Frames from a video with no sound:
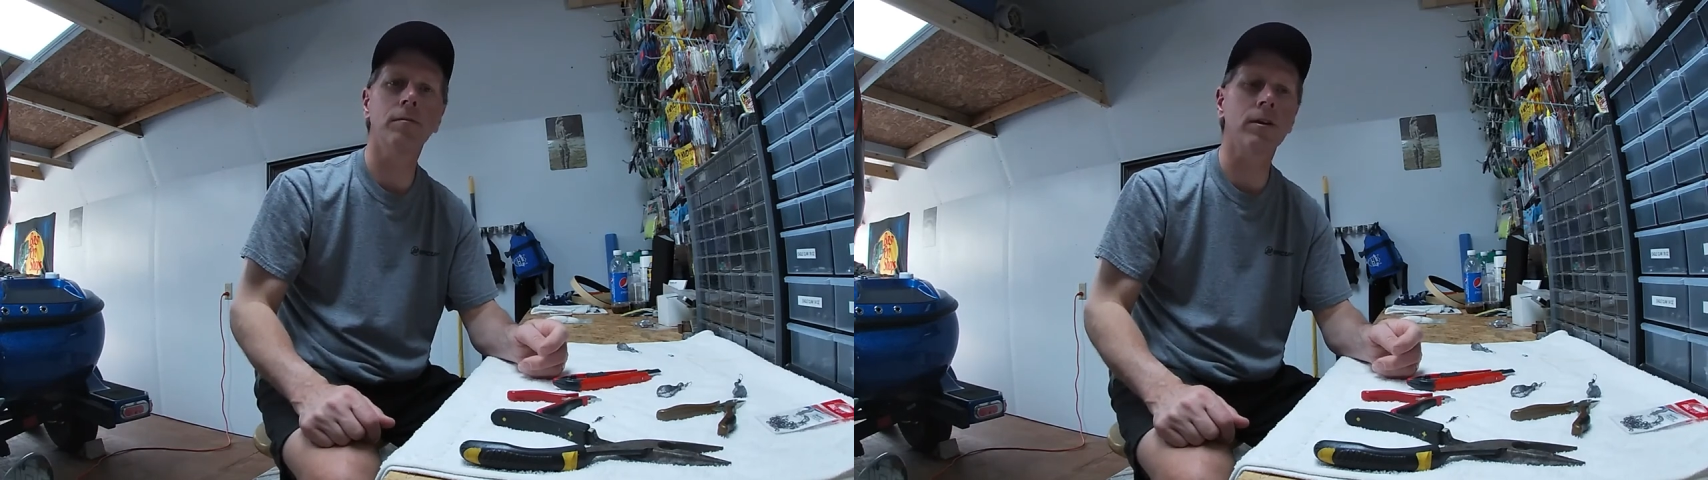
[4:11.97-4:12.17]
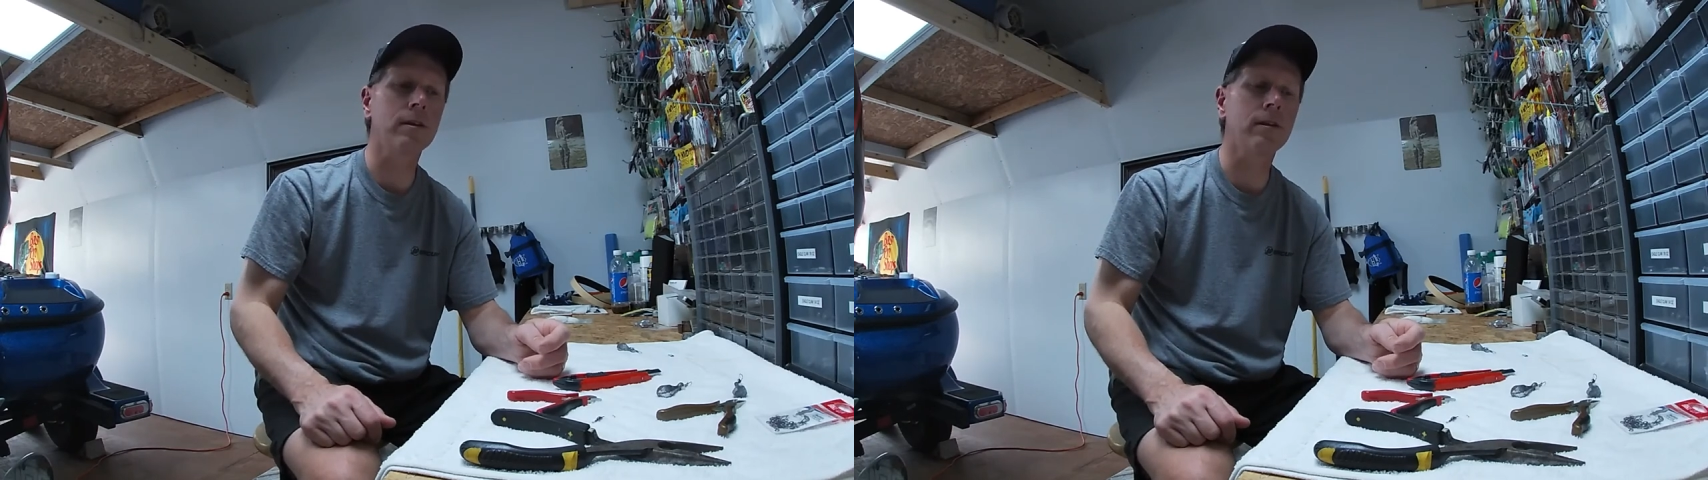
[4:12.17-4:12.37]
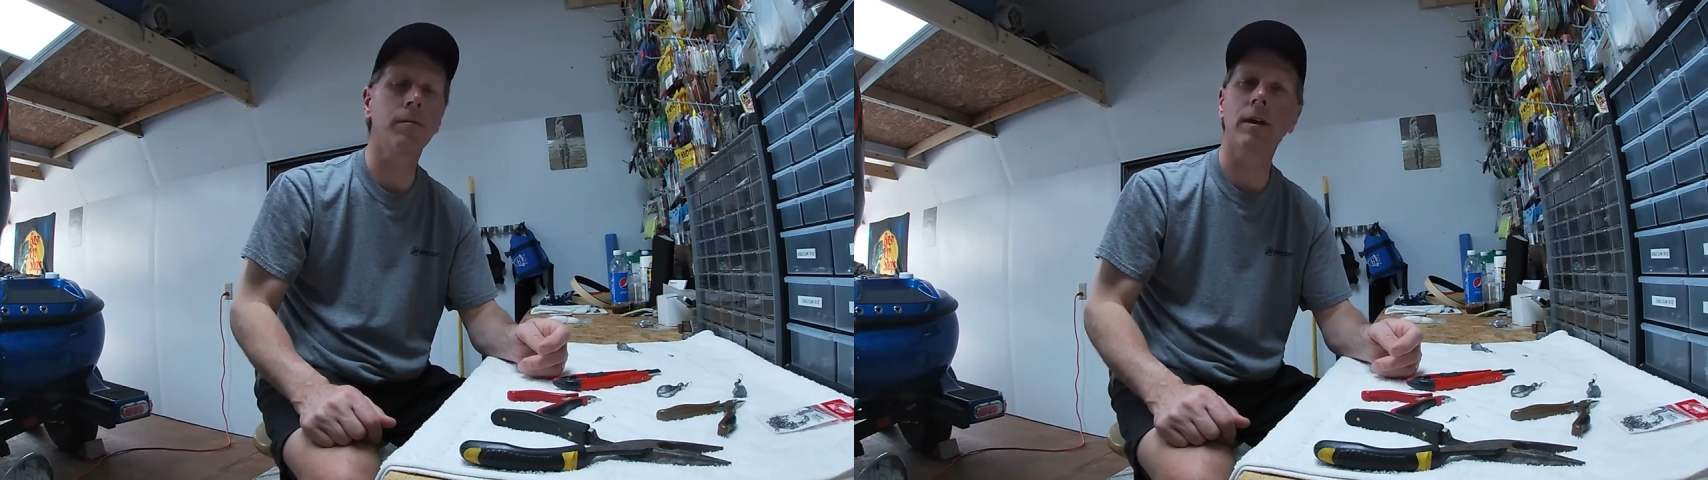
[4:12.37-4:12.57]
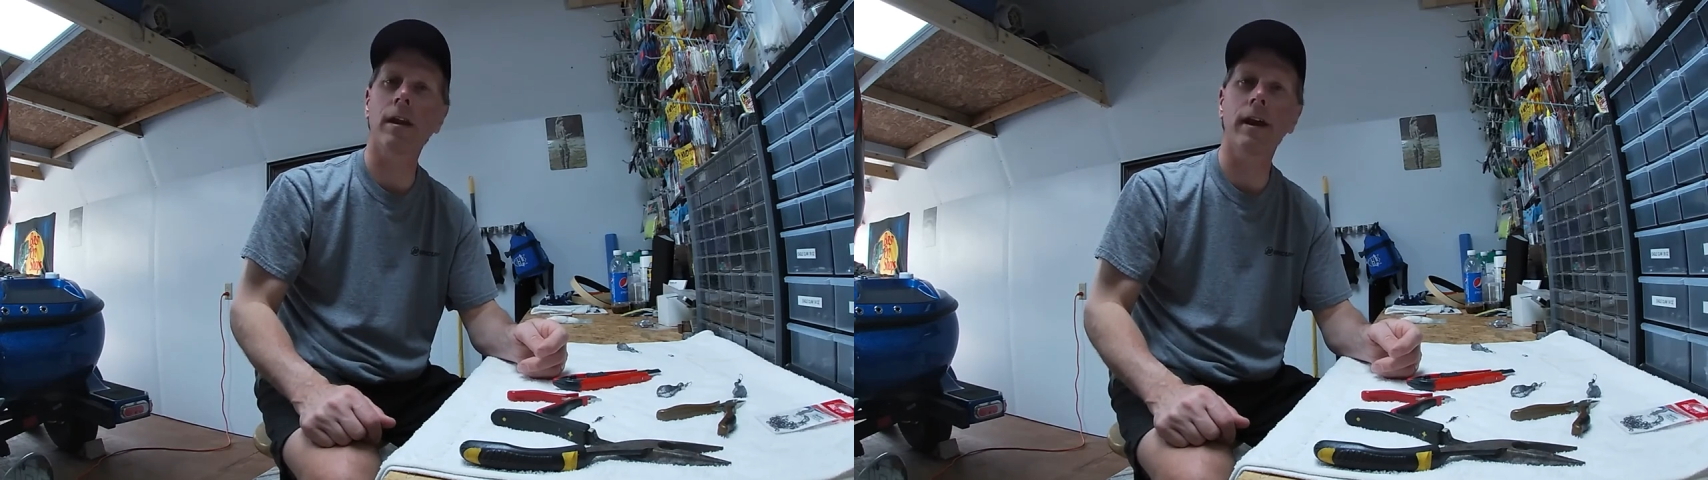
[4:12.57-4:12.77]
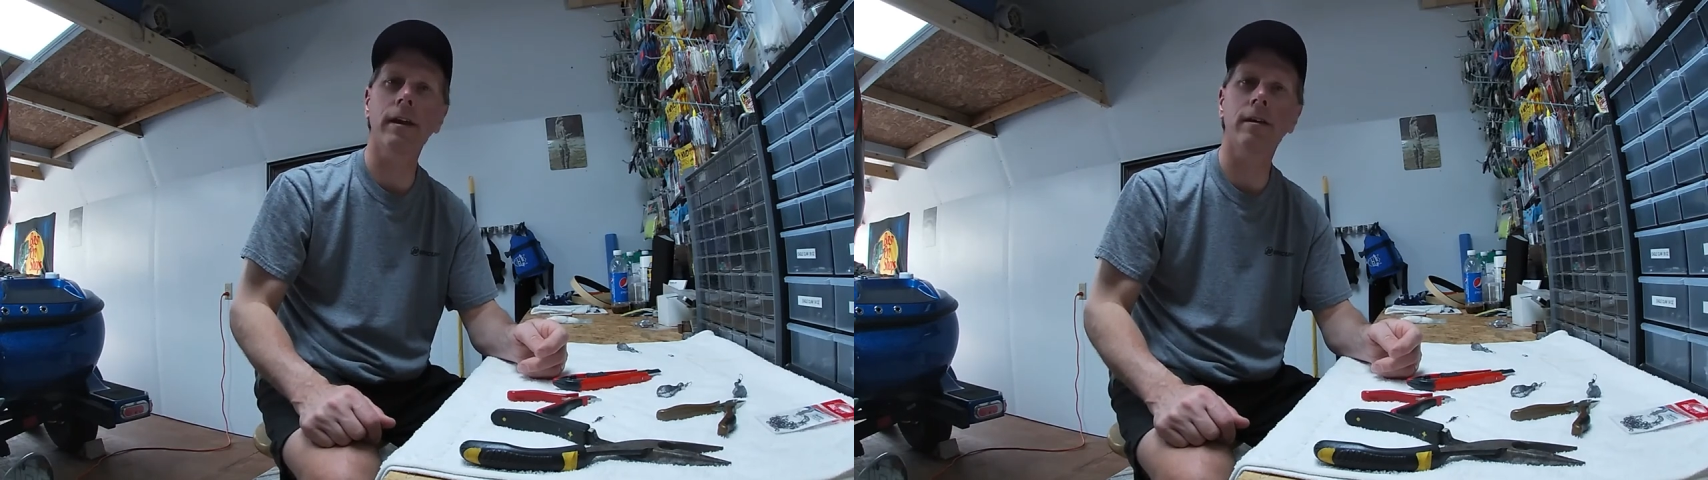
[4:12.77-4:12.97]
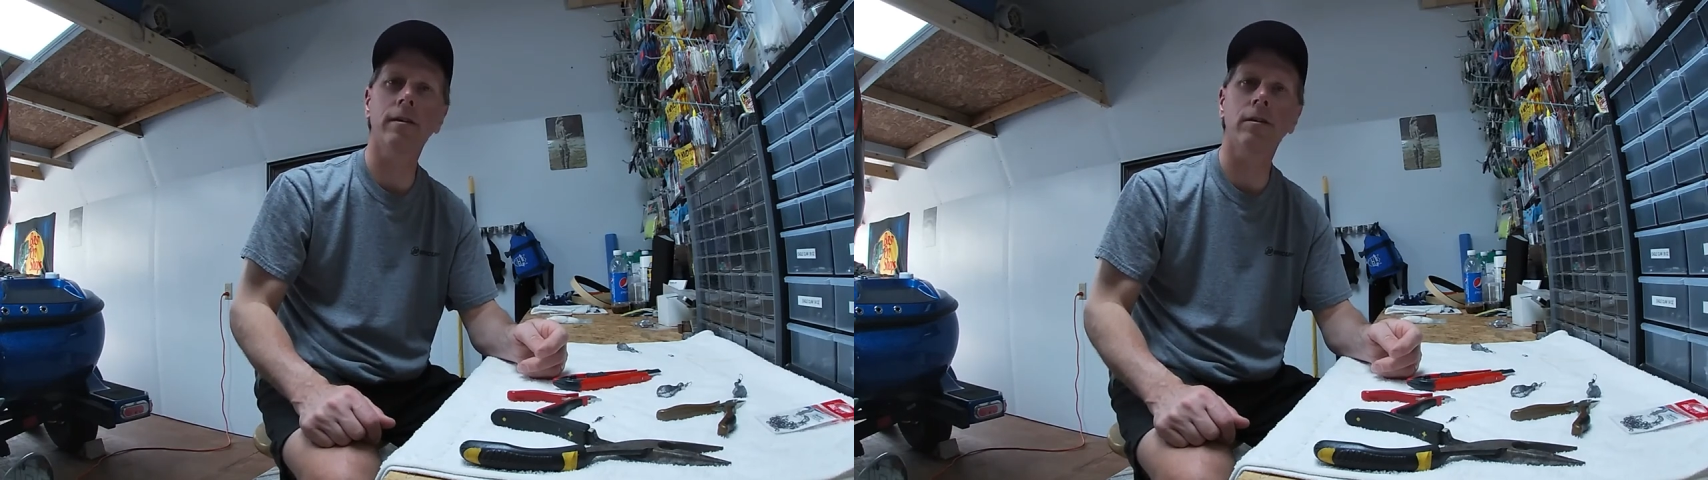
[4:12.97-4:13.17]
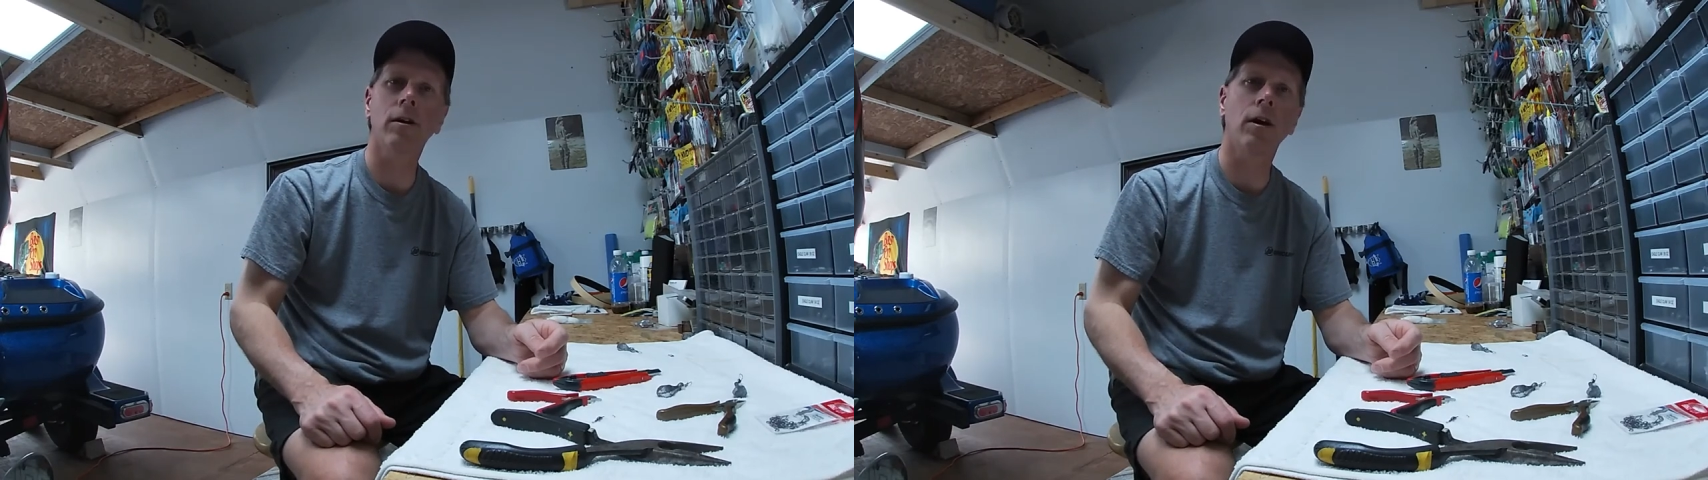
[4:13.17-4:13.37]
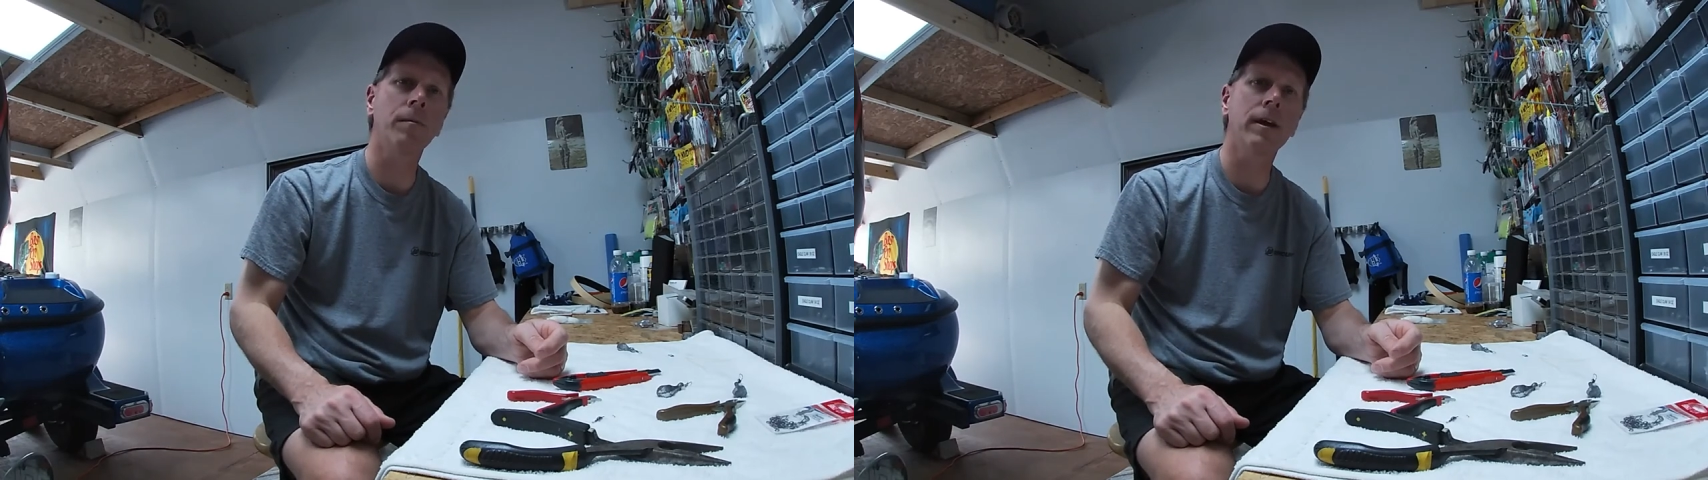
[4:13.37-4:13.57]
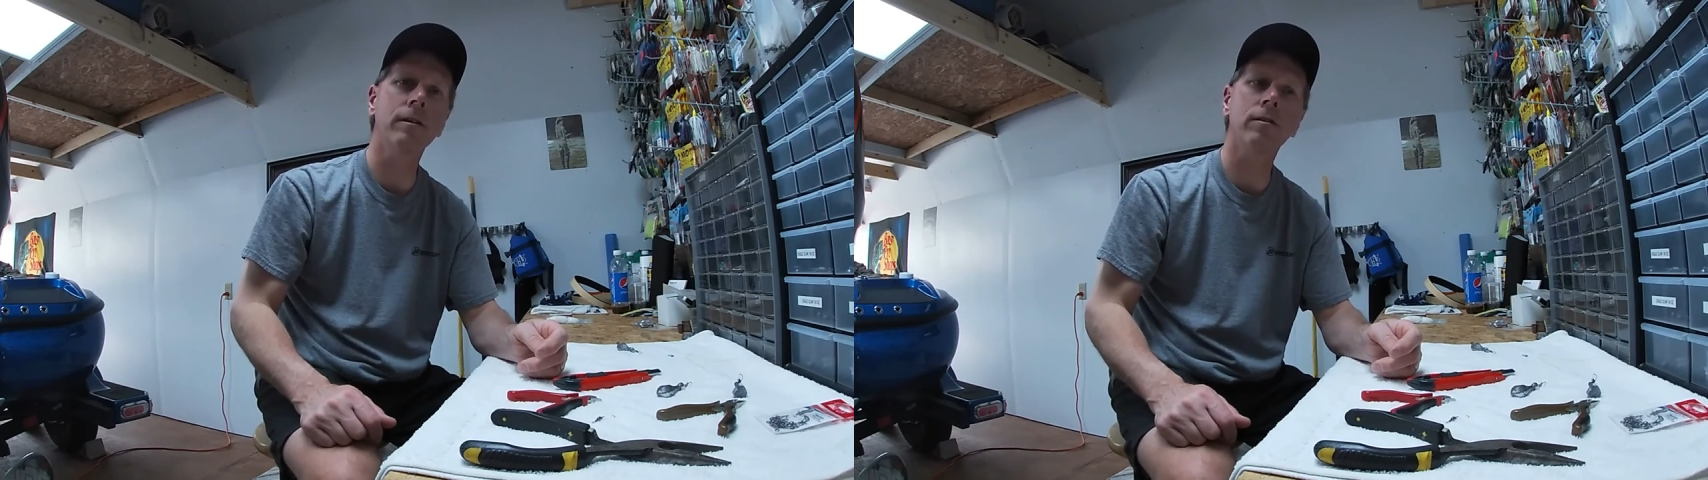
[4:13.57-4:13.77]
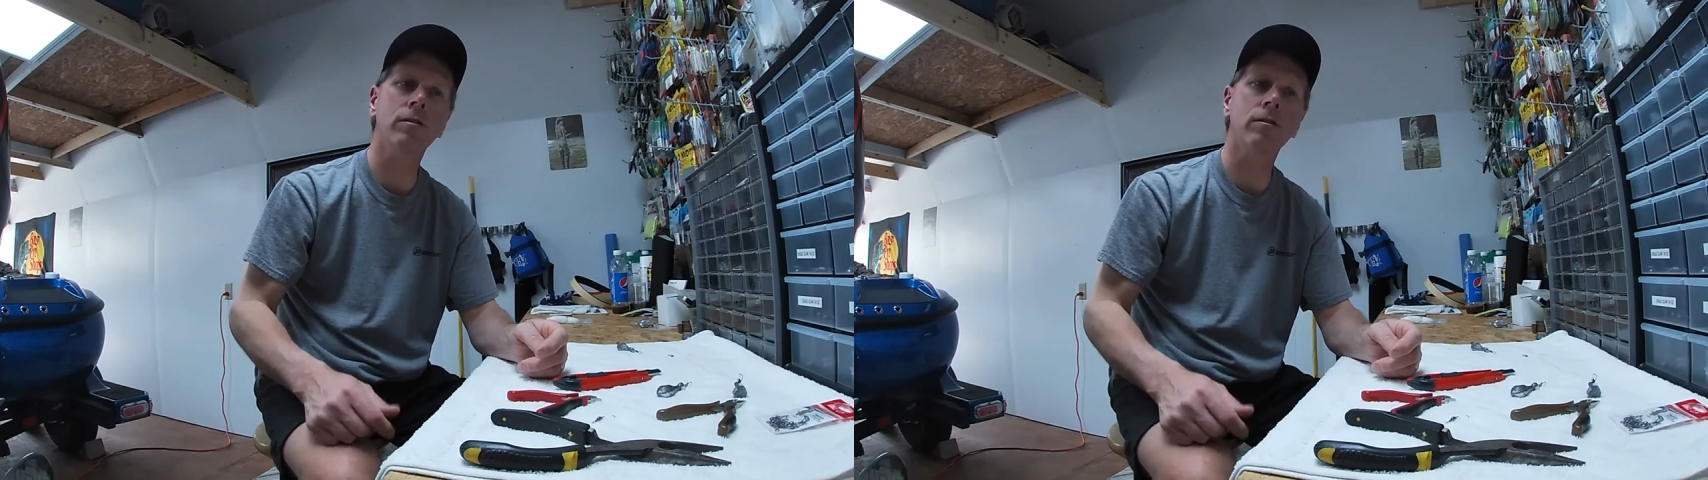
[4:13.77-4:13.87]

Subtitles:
Please give me a like, comment,